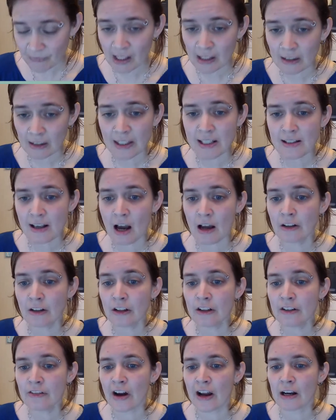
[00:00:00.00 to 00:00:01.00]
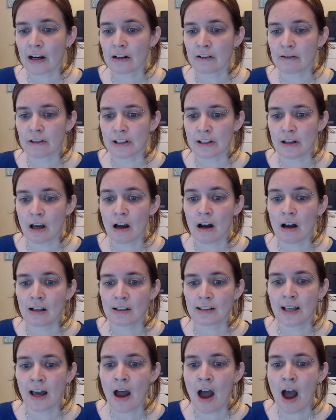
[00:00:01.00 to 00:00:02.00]
these underfired
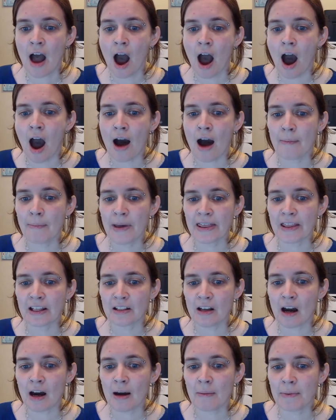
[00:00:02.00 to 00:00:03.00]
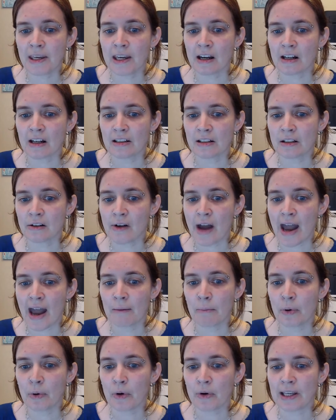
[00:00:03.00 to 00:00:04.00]
results up at the top here. So at
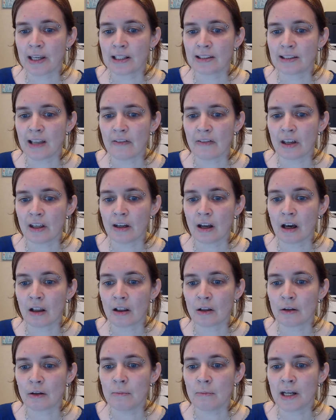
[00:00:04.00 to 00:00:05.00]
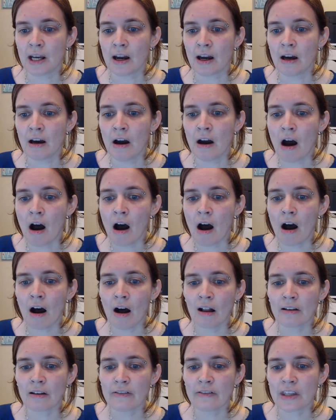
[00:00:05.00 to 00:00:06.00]
0.7 alumina,
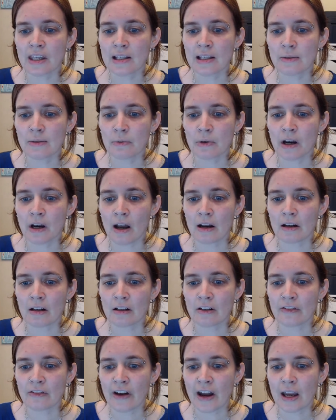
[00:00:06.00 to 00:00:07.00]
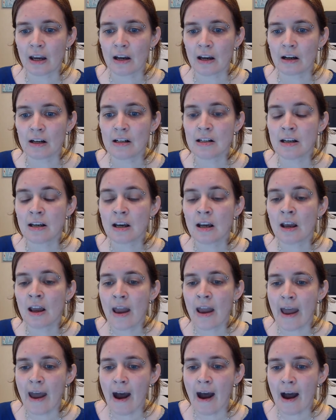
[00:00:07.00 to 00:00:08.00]
all of these were underfired.
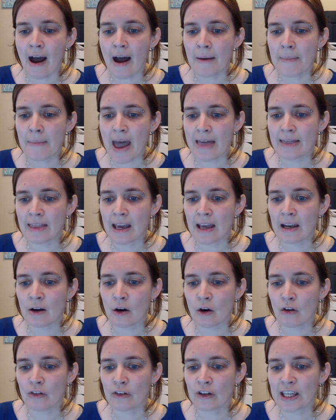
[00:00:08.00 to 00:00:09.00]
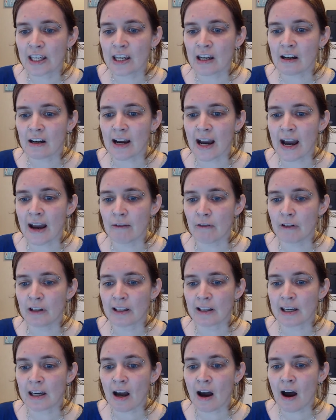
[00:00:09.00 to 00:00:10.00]
And then over here at
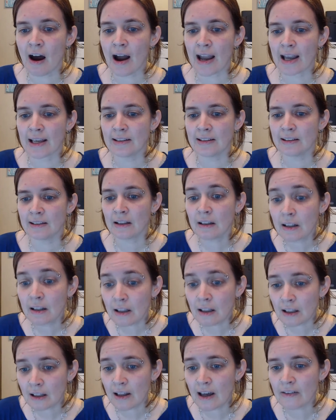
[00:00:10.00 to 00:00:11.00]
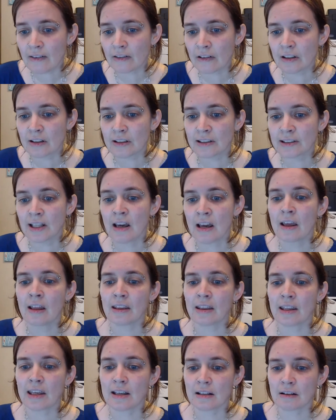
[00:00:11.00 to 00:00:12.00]
really high silica levels,
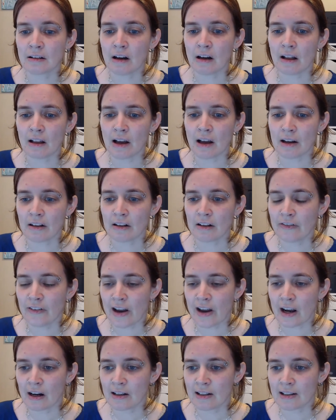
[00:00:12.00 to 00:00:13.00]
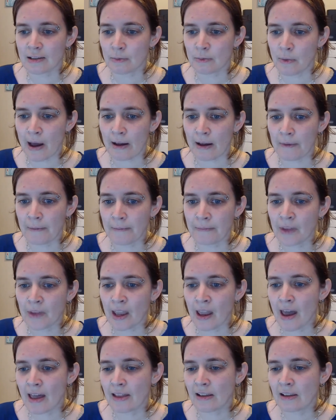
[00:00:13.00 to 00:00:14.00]
these are all underfired as well.
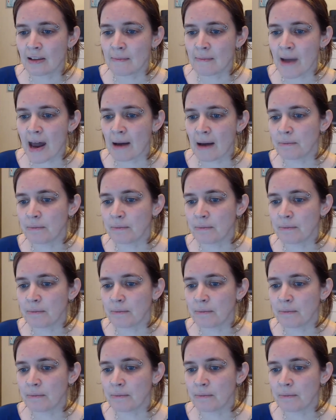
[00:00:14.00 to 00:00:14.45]
And then the map